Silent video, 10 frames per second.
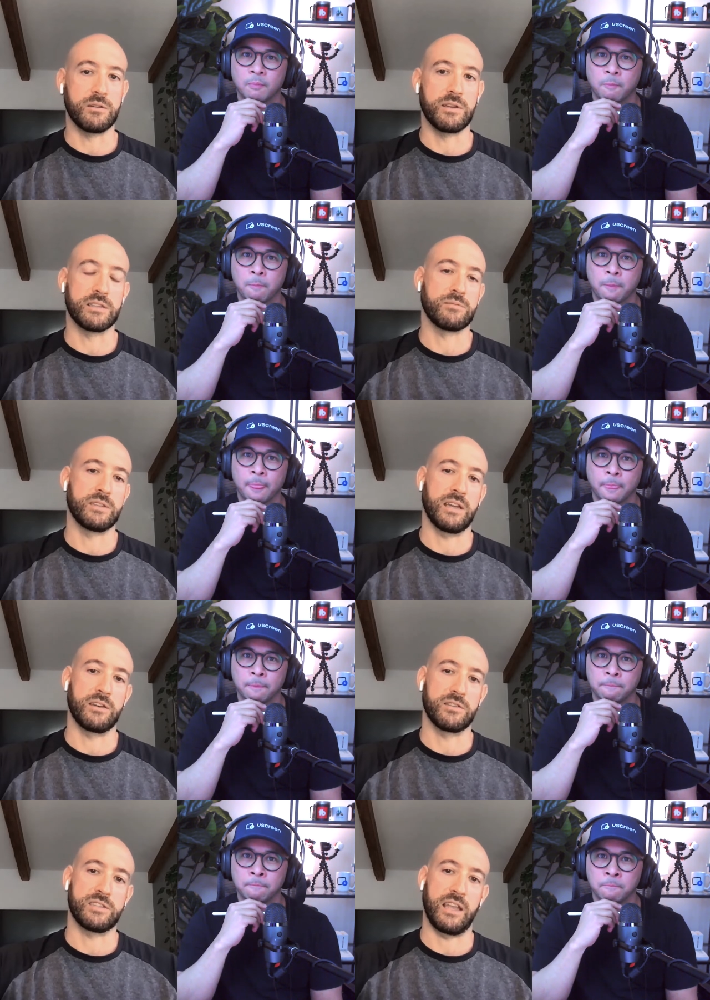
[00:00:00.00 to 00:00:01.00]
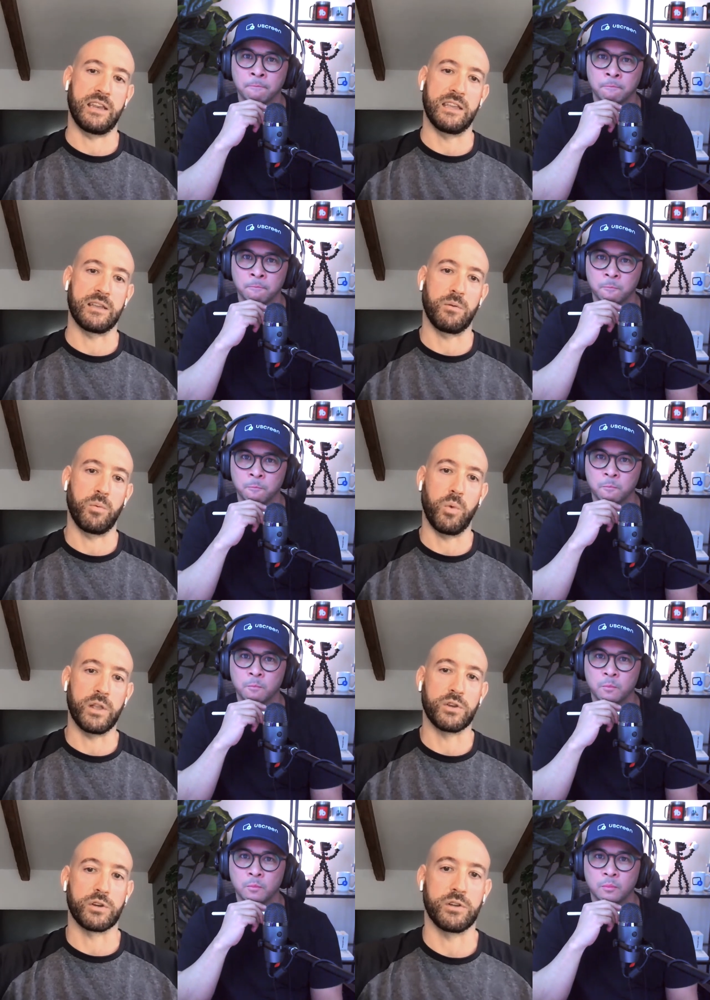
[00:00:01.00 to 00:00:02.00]
Speaker 1: do it. And it's really understanding
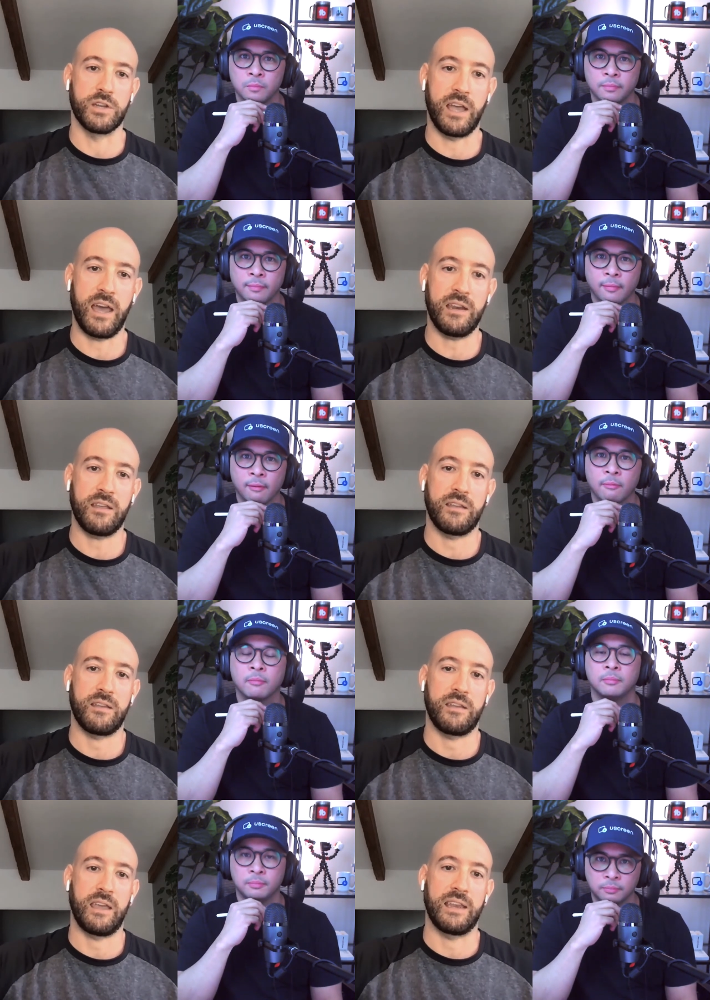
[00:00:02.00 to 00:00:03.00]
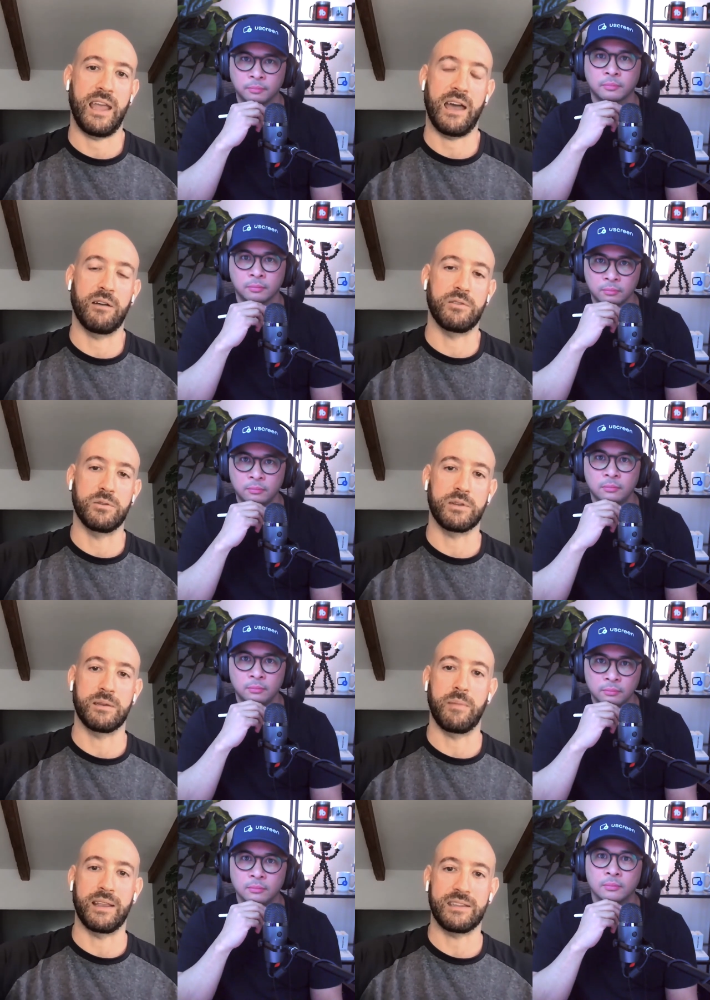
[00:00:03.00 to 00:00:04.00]
what you're good at and how you
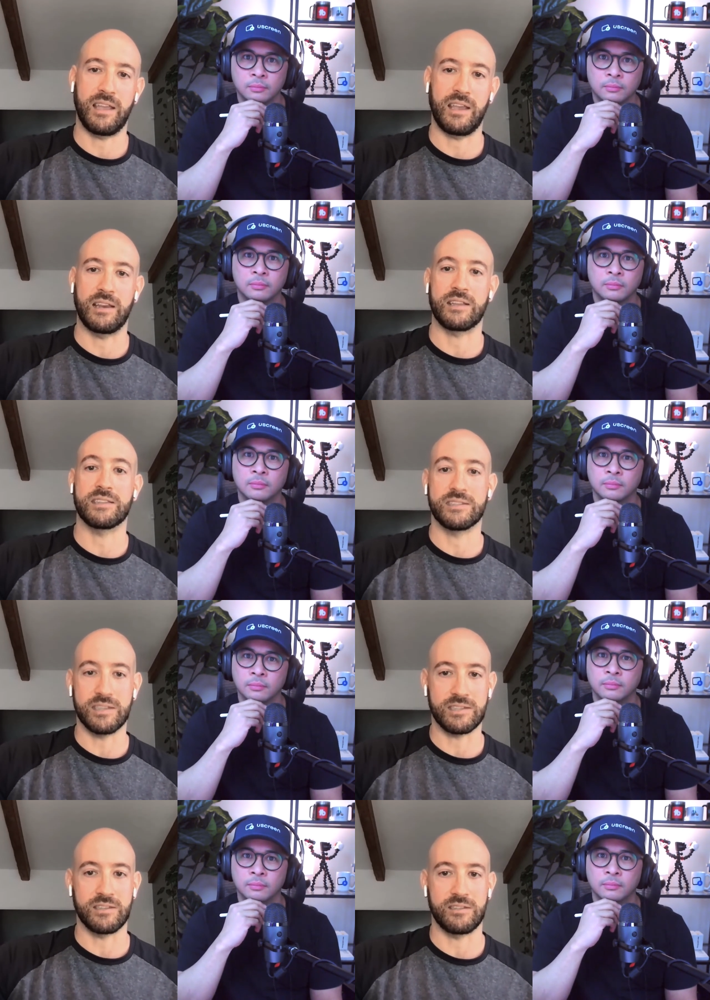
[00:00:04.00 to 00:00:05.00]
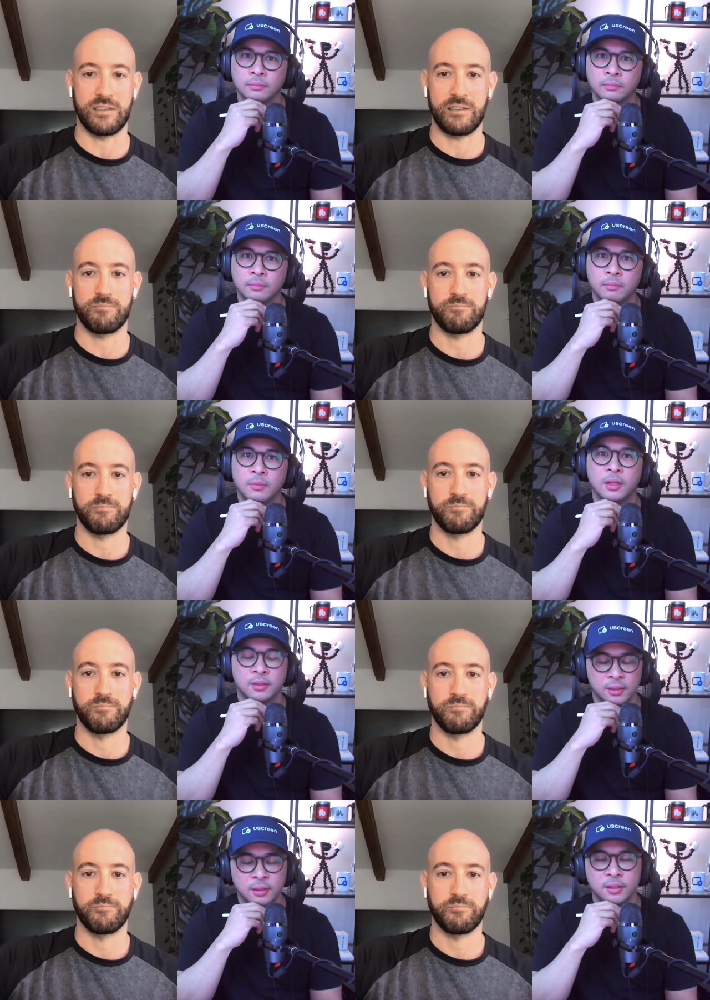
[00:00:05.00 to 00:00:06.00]
can maintain consistency.
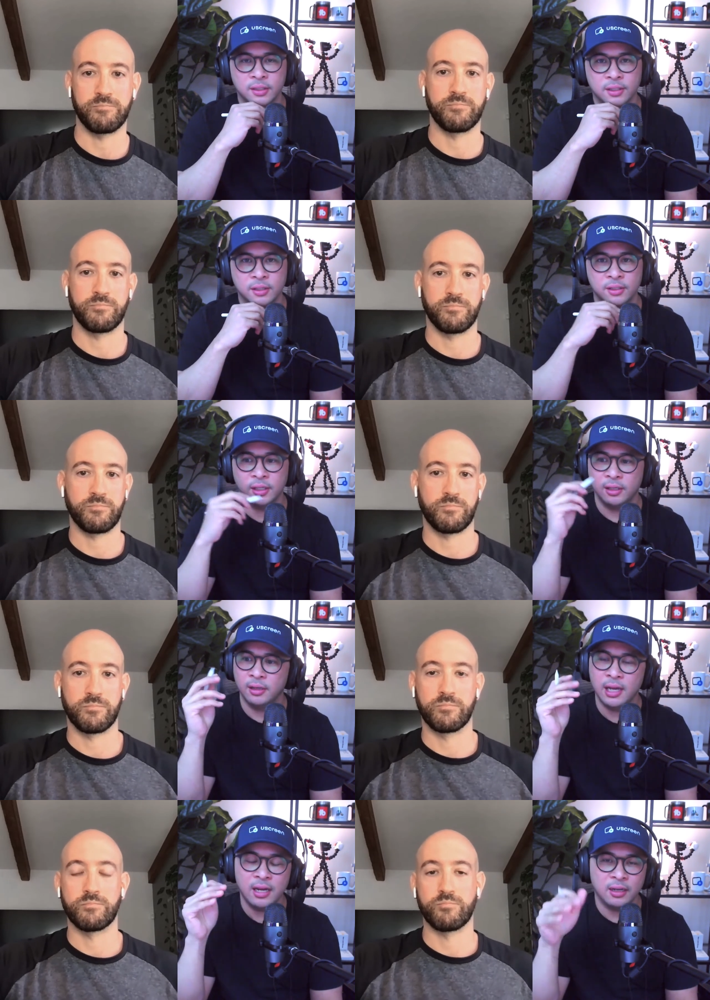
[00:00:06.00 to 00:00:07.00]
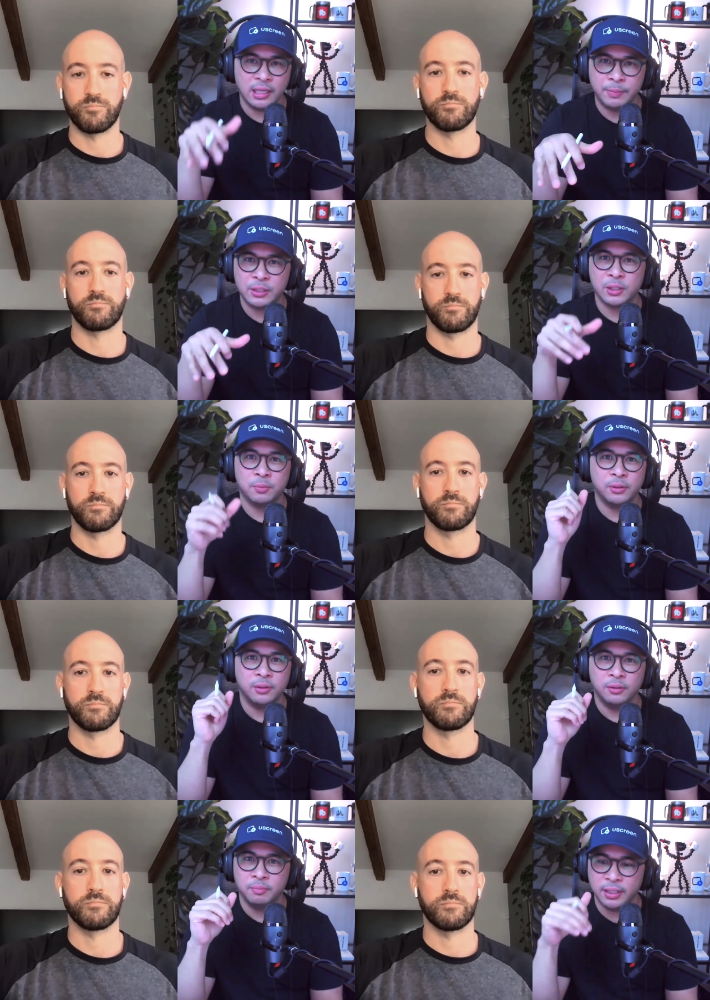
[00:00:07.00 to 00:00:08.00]
Speaker 2: Consistency. Keep it
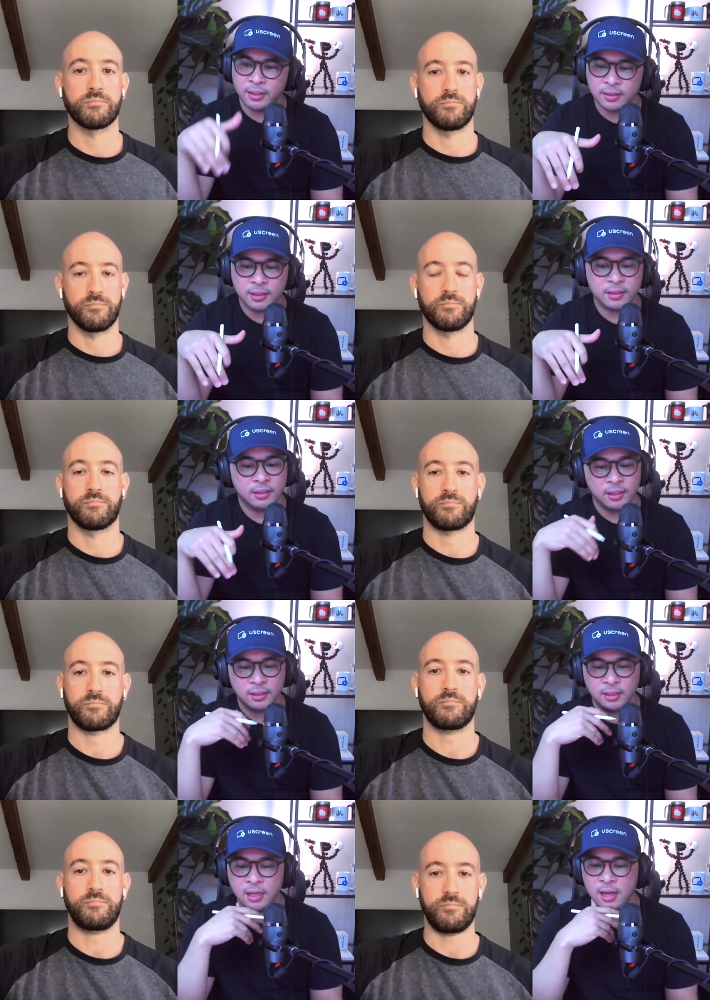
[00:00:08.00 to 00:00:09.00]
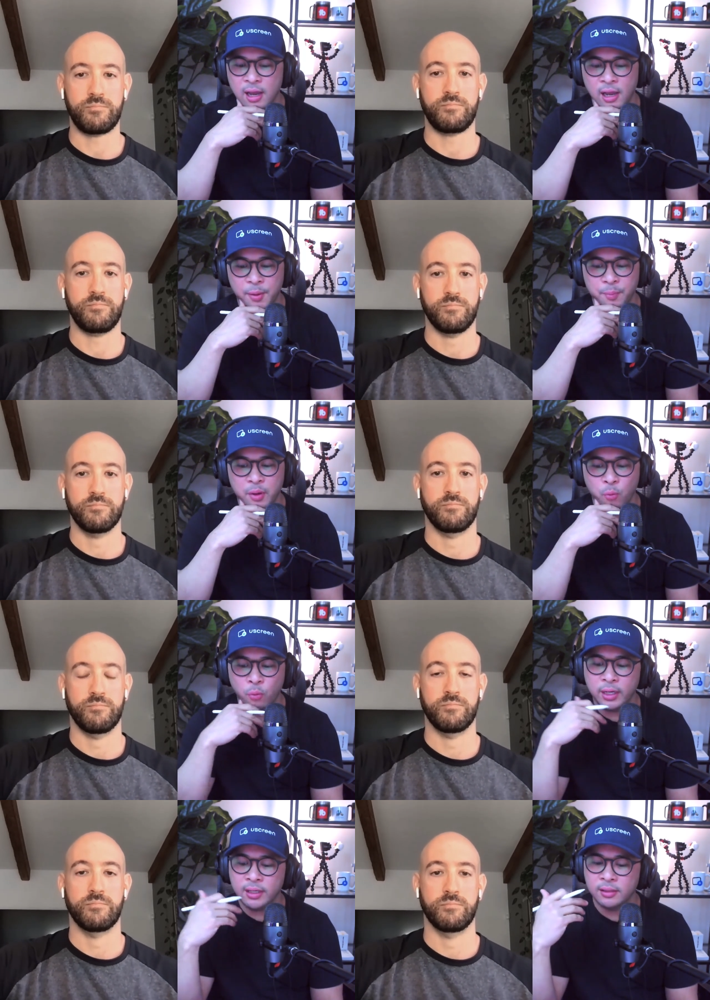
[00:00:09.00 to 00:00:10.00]
simple. Be consistent. Um,
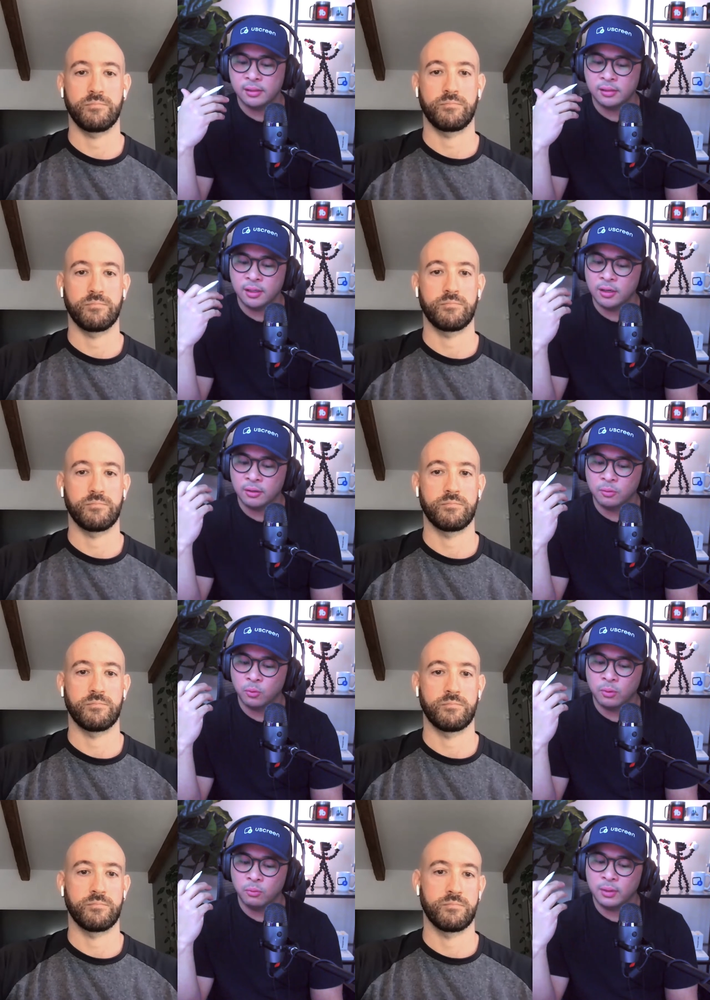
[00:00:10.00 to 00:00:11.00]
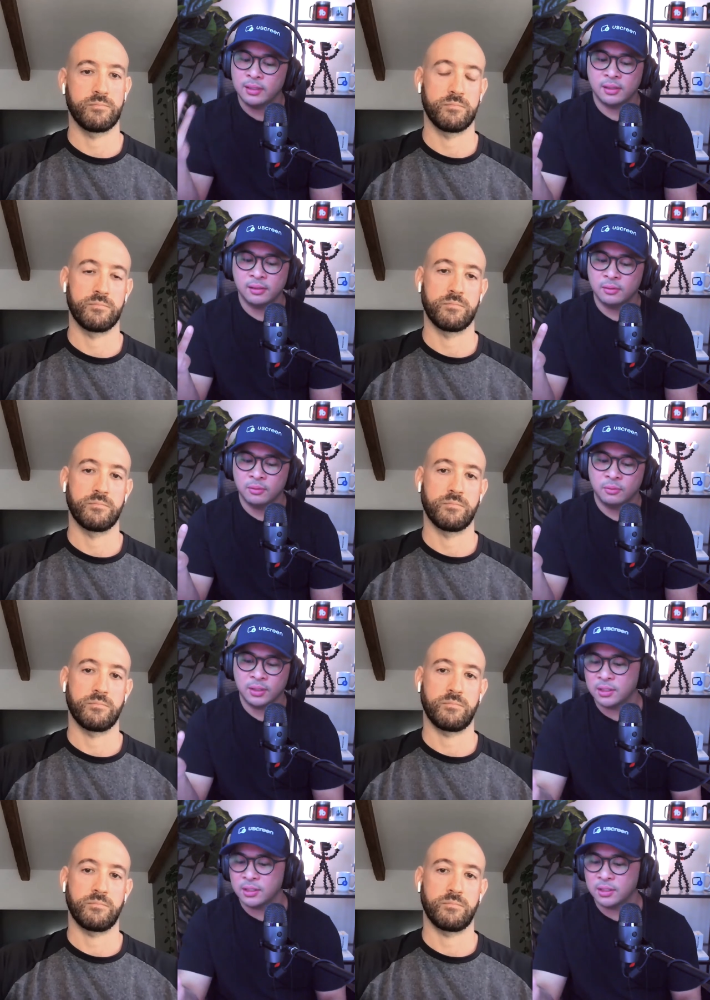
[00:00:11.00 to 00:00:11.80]
what is you know what's what's a